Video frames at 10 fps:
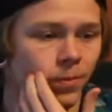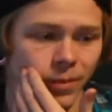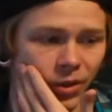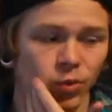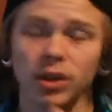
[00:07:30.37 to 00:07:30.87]

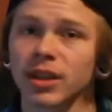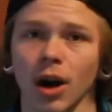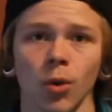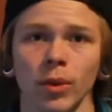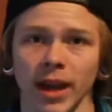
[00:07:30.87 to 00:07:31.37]
That's really
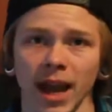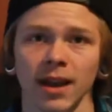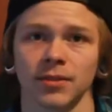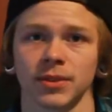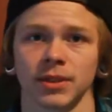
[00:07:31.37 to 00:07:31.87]
all we
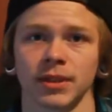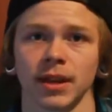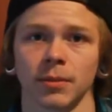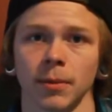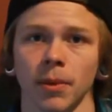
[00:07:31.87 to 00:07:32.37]
have to set
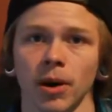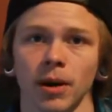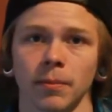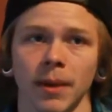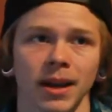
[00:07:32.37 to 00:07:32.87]
them apart
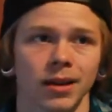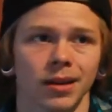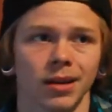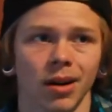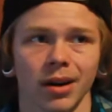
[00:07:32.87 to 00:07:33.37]
and make
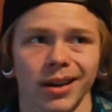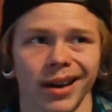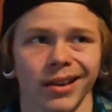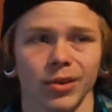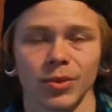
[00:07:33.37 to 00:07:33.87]
an
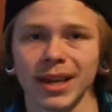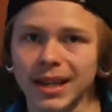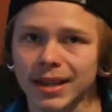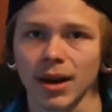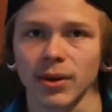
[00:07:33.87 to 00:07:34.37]
RDA
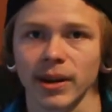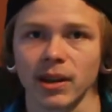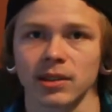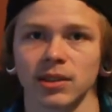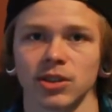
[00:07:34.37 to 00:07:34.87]
unique
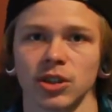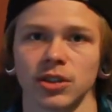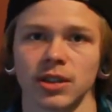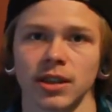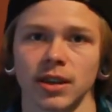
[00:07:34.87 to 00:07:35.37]
nowadays, is
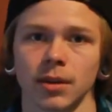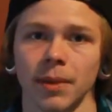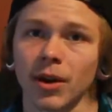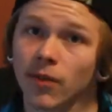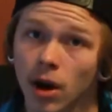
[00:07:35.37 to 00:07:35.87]
just the
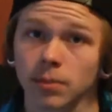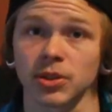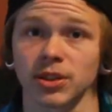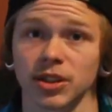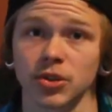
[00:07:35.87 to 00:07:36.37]
amount of
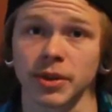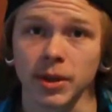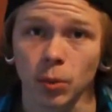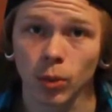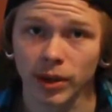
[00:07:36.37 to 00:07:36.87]
options that you
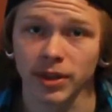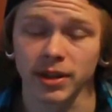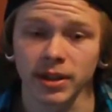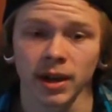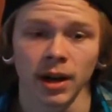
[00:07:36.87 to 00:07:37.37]
get with
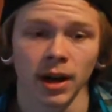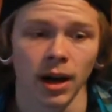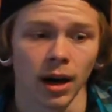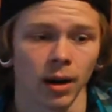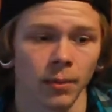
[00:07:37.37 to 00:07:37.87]
it.
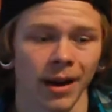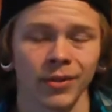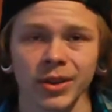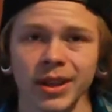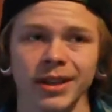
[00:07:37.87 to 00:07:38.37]

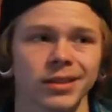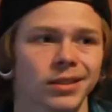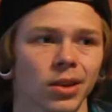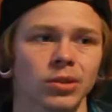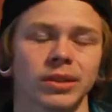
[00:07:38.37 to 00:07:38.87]
Everything's
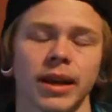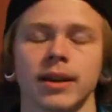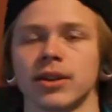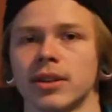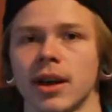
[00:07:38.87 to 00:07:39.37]
so
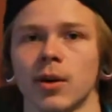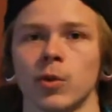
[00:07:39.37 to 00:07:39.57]
standard now.